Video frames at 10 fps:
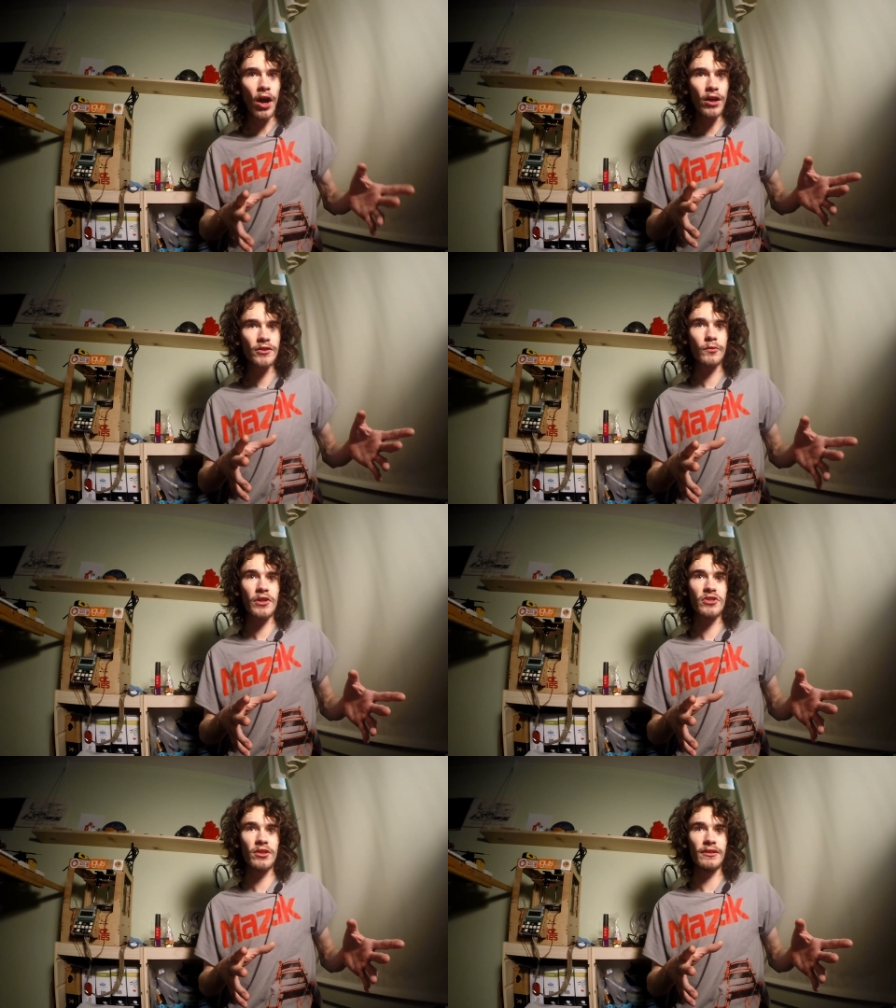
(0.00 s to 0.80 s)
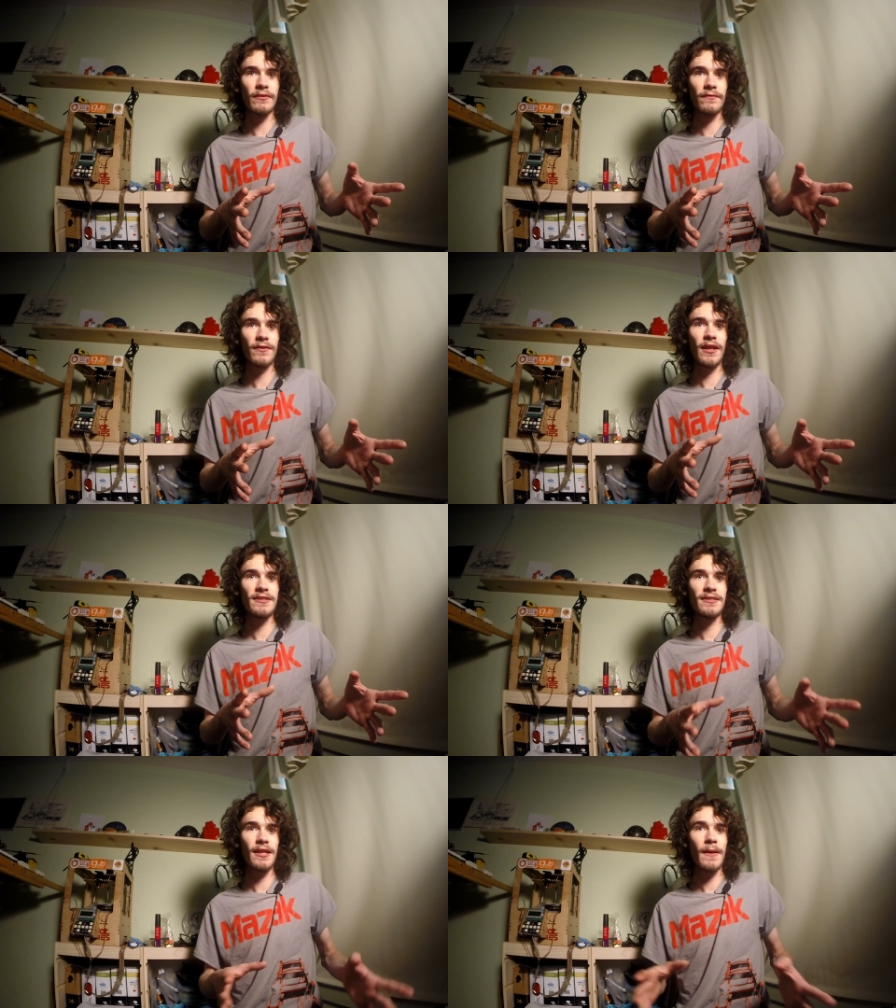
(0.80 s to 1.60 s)
also works good in a
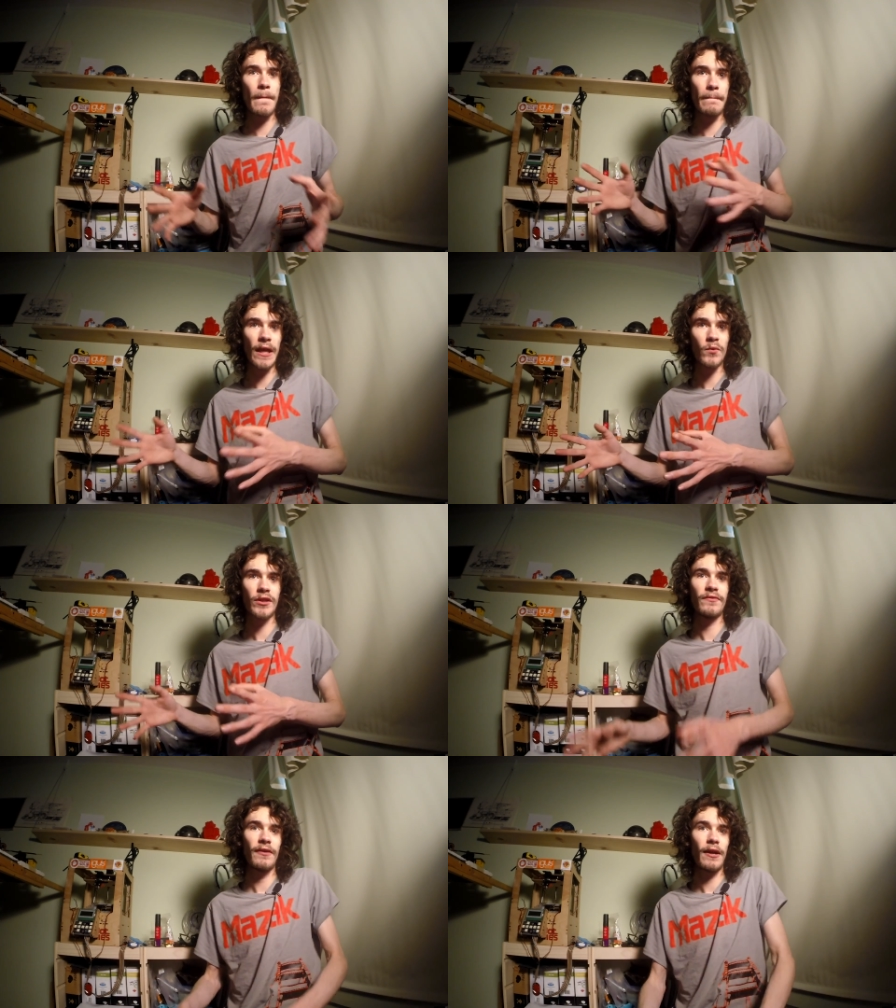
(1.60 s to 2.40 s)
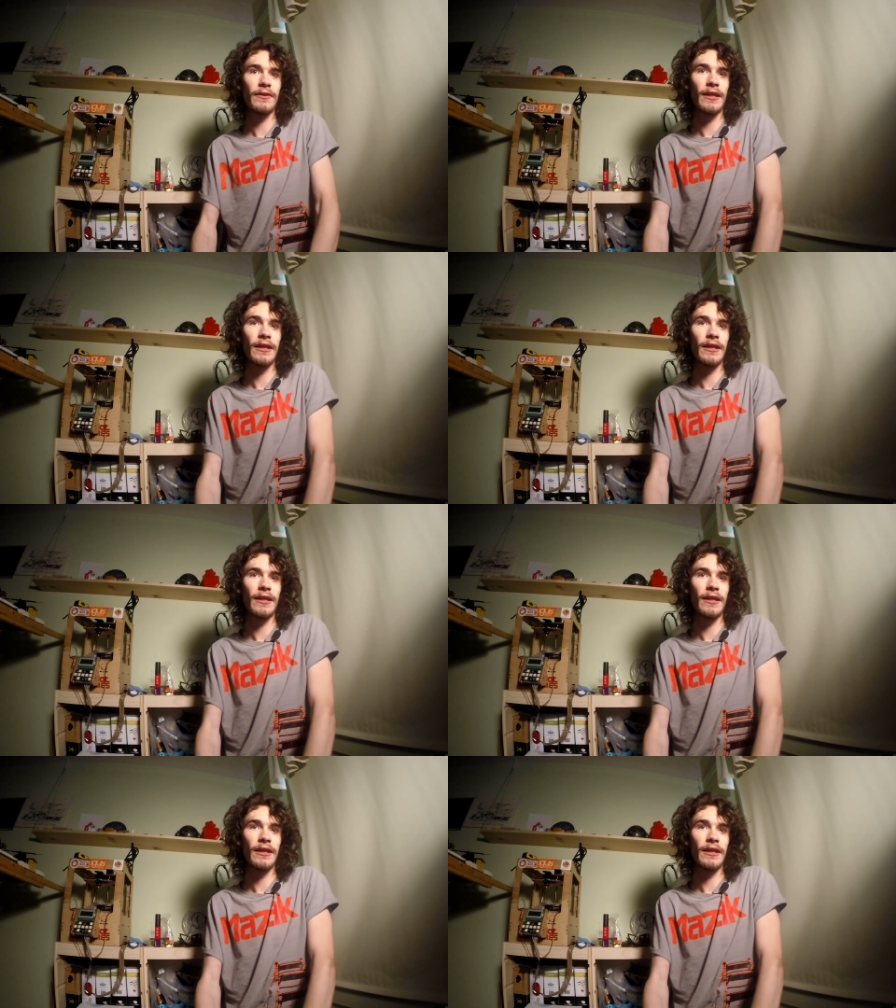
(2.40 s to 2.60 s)
flood setup and worked fine